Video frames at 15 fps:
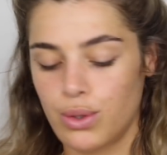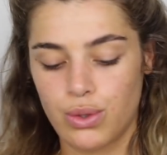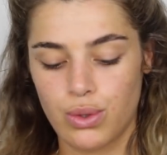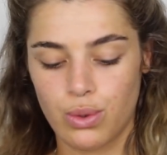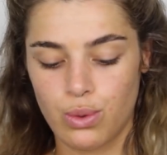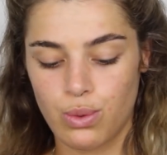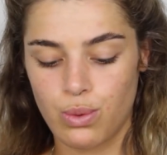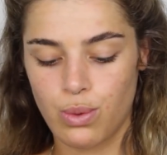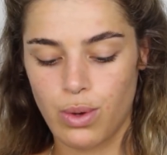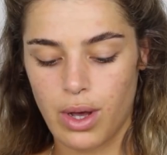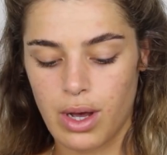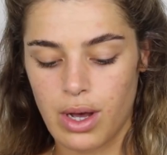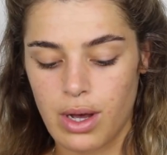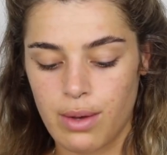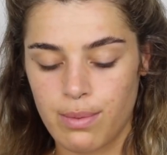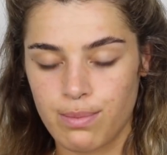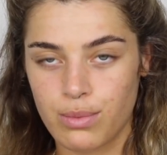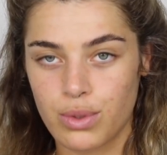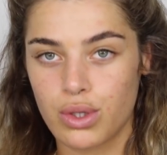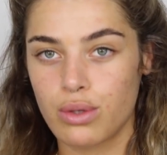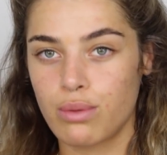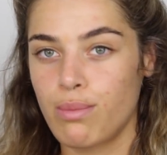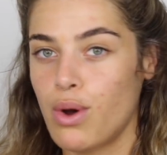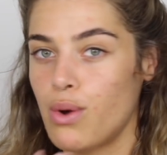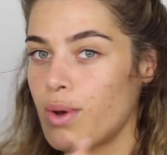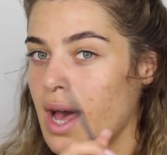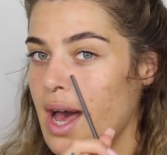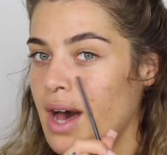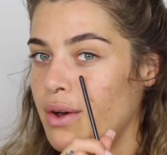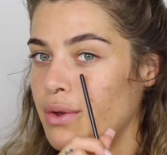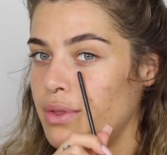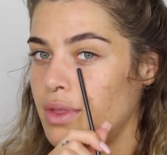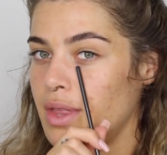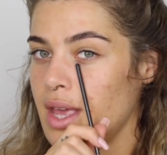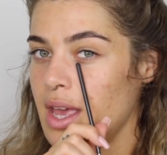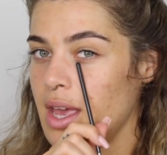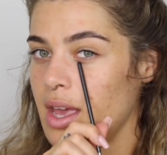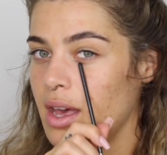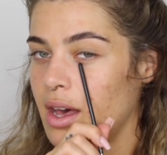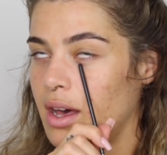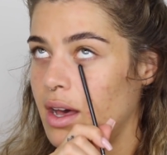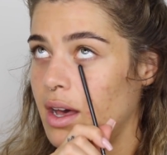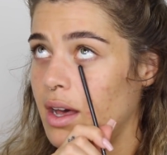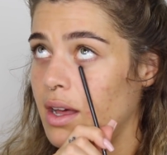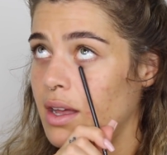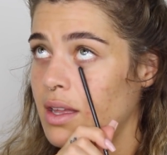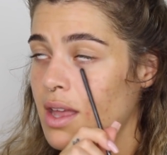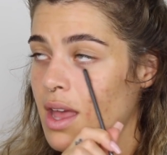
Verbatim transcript: to um, smoke out the uh,